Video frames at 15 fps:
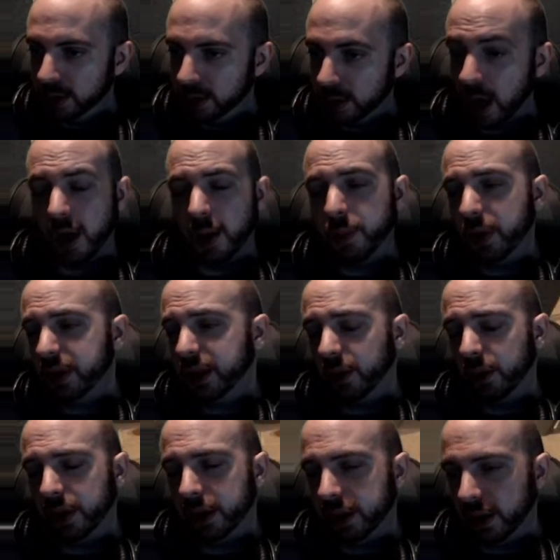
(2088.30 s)
I appreciate all
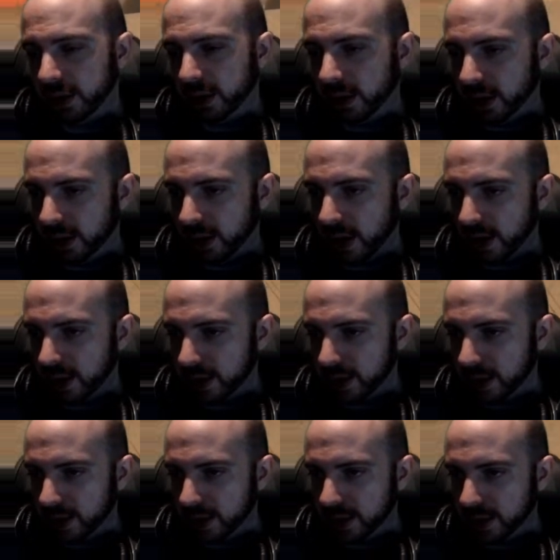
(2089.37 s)
the kindness.
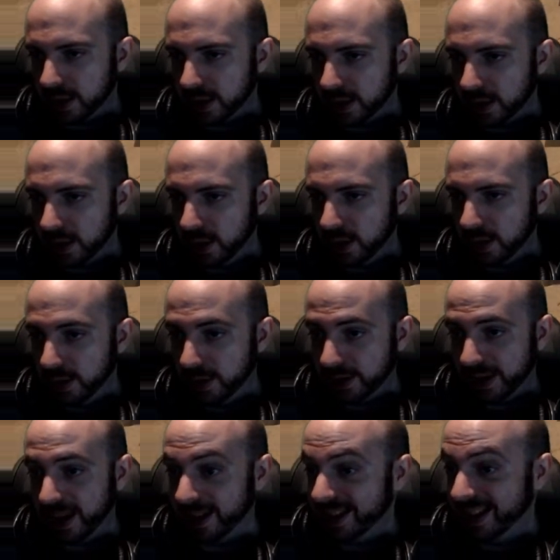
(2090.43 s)
There's just...
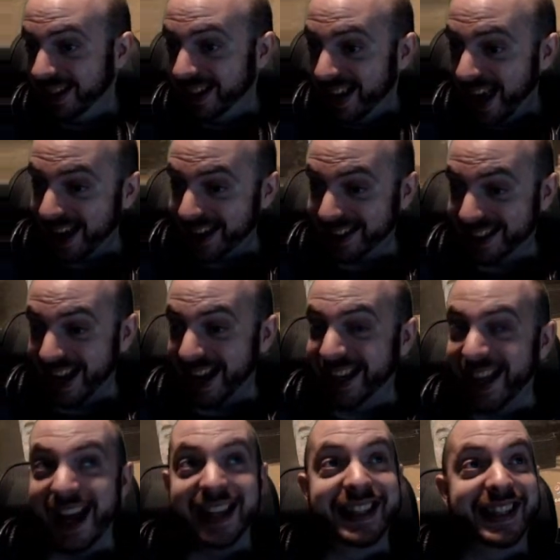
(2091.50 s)
hashtag
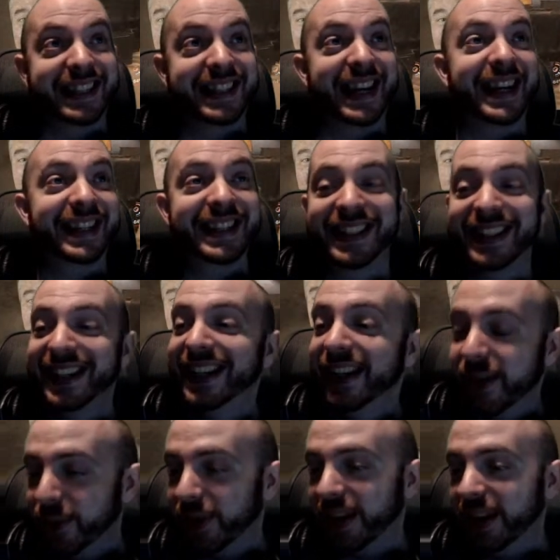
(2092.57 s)
cancer sucks.
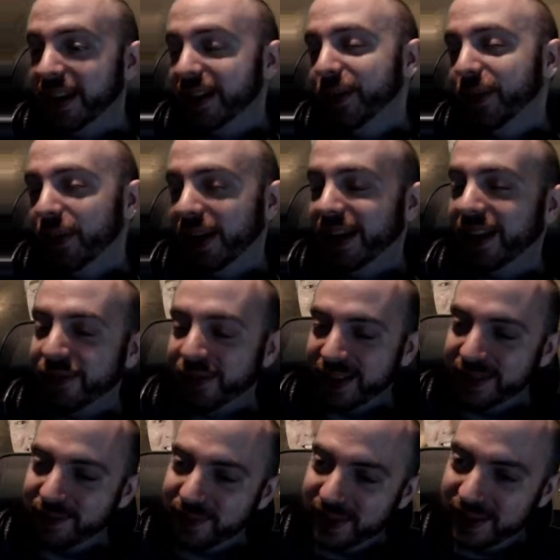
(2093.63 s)
What a lovely
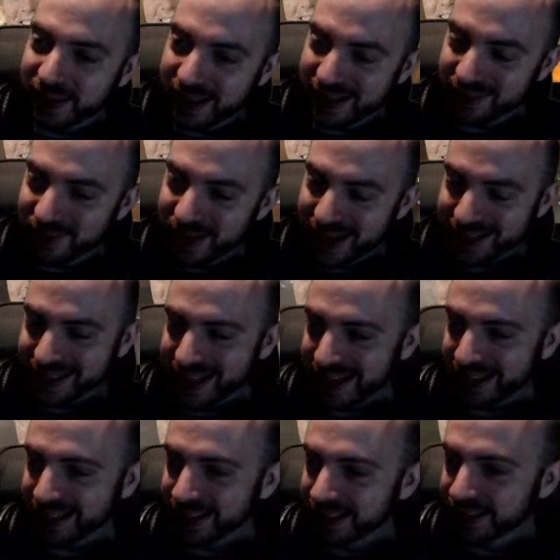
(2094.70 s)

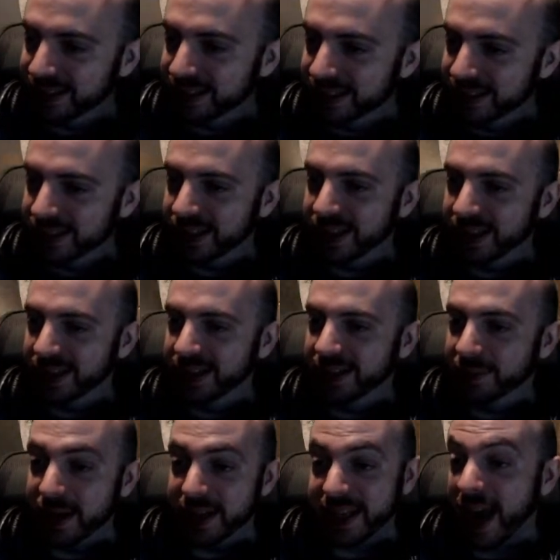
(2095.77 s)
hashtag. I
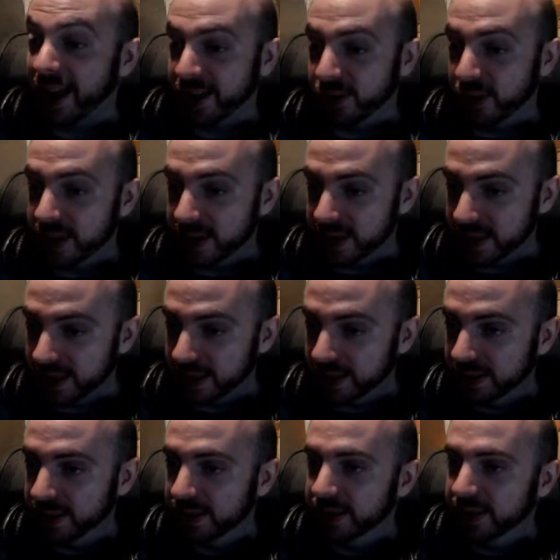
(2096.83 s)
mean, it's accurate, isn't it?
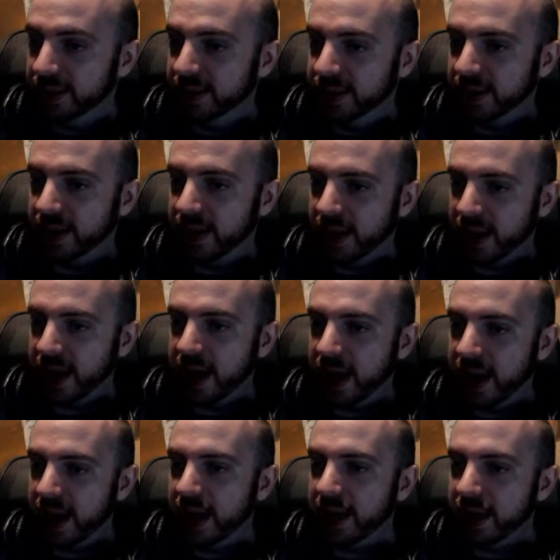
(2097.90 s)

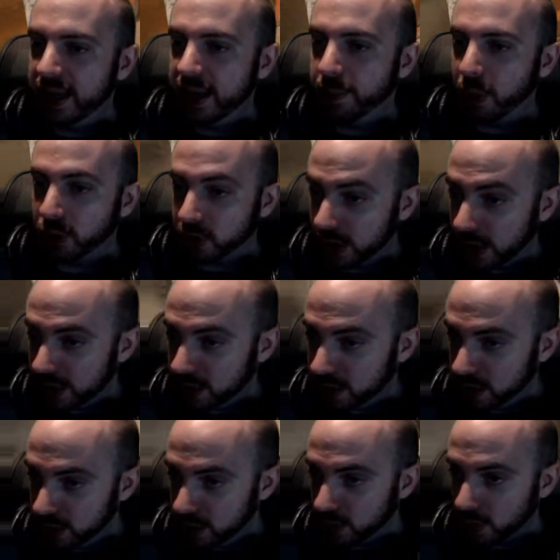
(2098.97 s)
Any
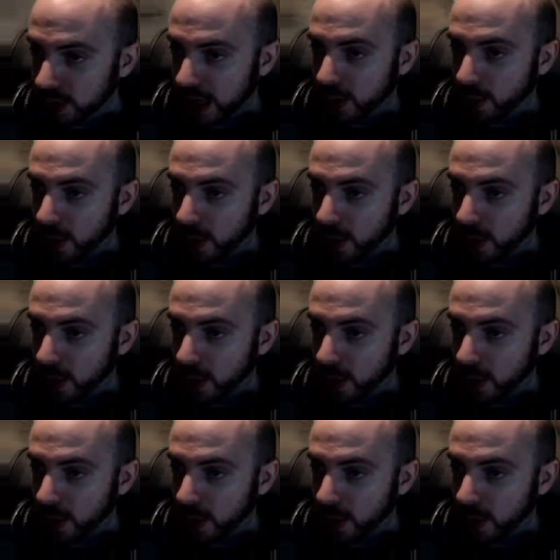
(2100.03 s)
postulations on how